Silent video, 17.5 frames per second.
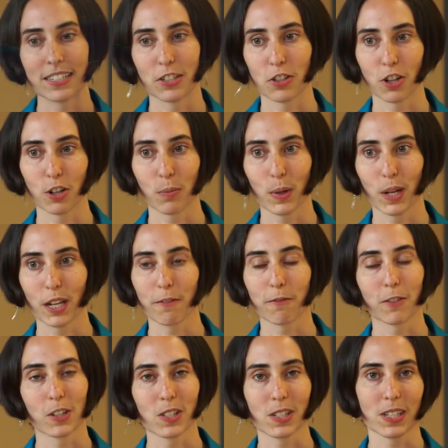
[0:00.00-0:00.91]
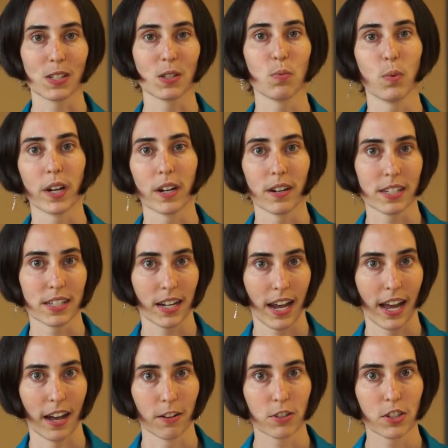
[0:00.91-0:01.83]
determining, for instance, where is an
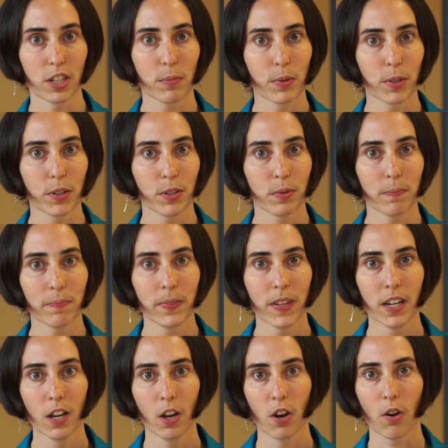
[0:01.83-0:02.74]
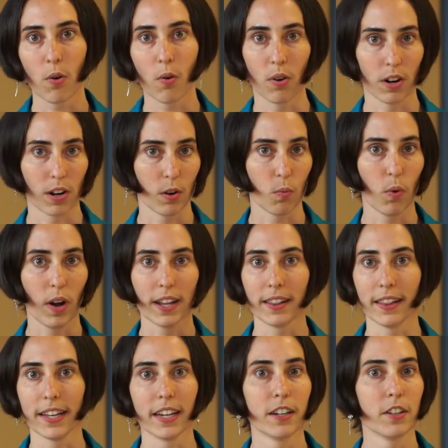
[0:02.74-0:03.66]
algae bloom or what
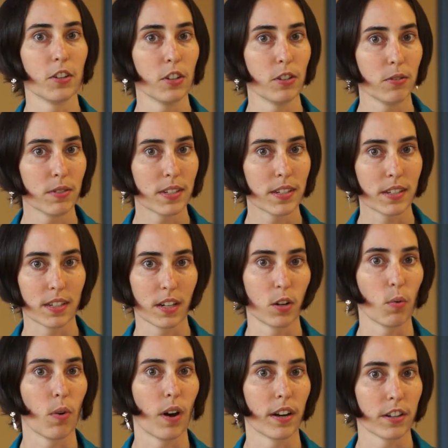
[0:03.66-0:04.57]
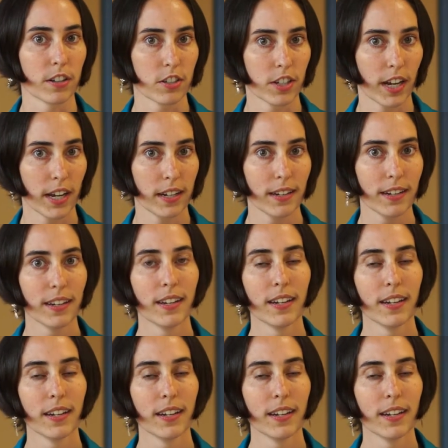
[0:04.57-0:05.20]
land use is in a watershed.